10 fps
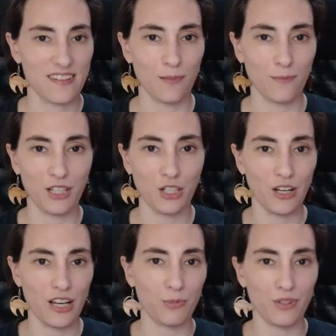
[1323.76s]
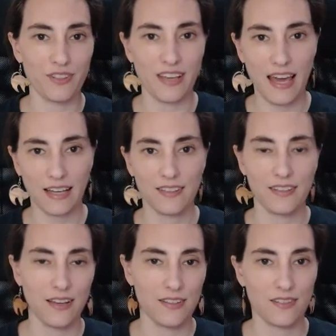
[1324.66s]
something you're able to
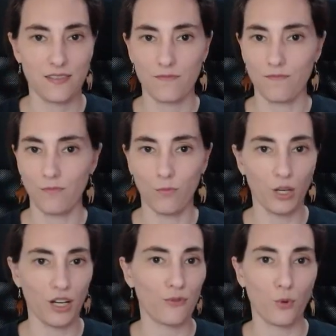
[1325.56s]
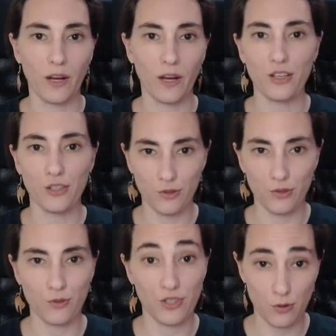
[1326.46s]
access whatever way you
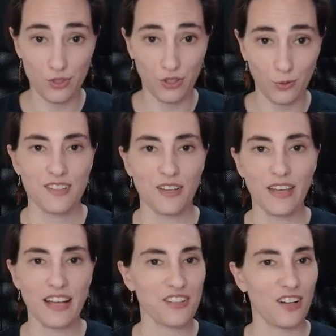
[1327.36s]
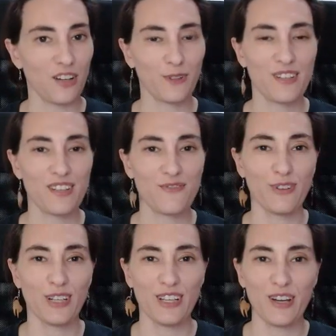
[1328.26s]
use YouTube. So that's all for this
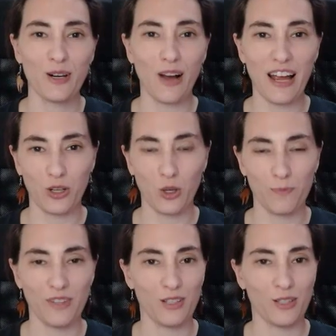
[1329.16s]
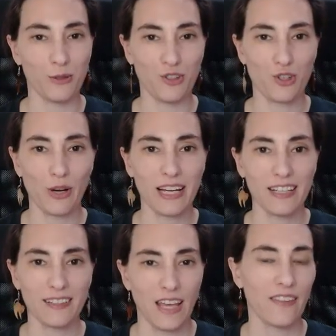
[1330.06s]
video. I hope that you enjoyed
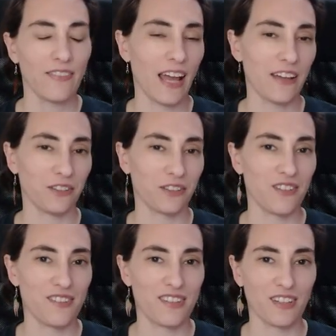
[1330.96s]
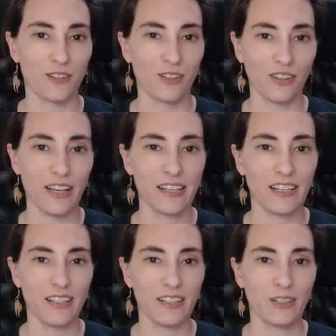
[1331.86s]
it and that you'll consider
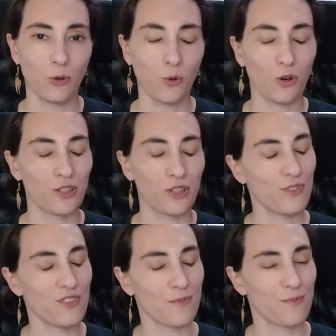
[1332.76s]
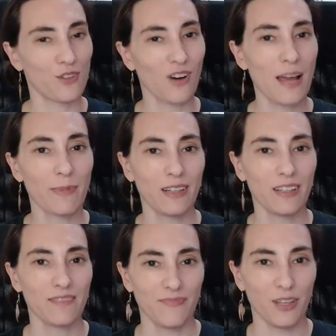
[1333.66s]
liking or even
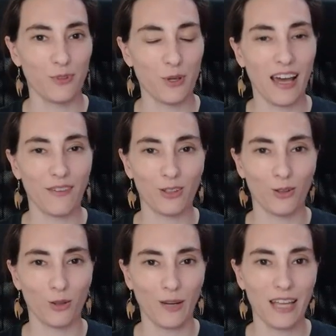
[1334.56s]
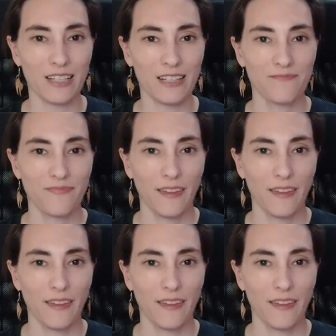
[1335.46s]
subscribing if you haven't already.